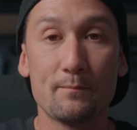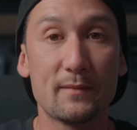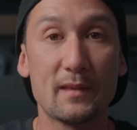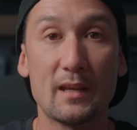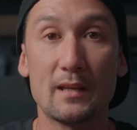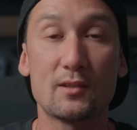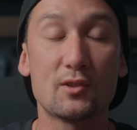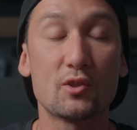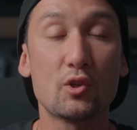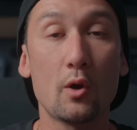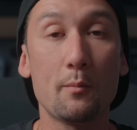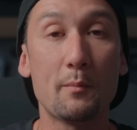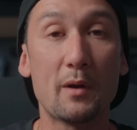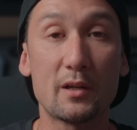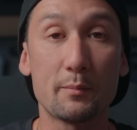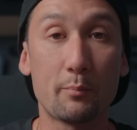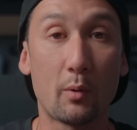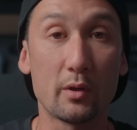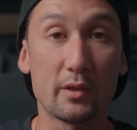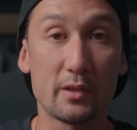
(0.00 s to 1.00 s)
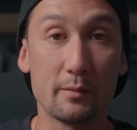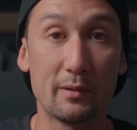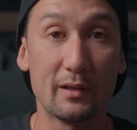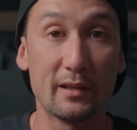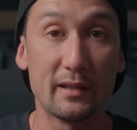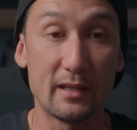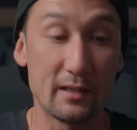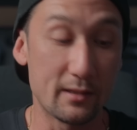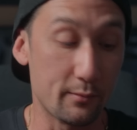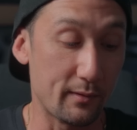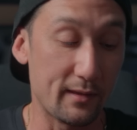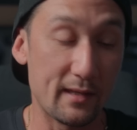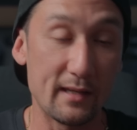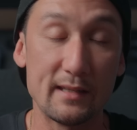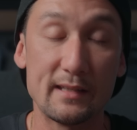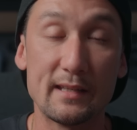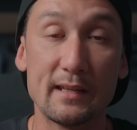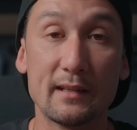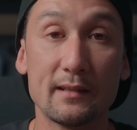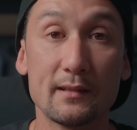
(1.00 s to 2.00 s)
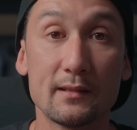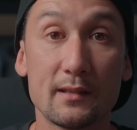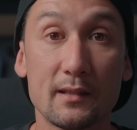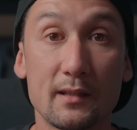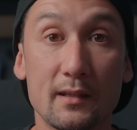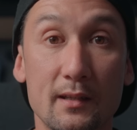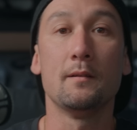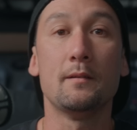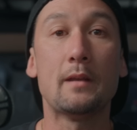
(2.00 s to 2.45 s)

There's so much possibilities with these things.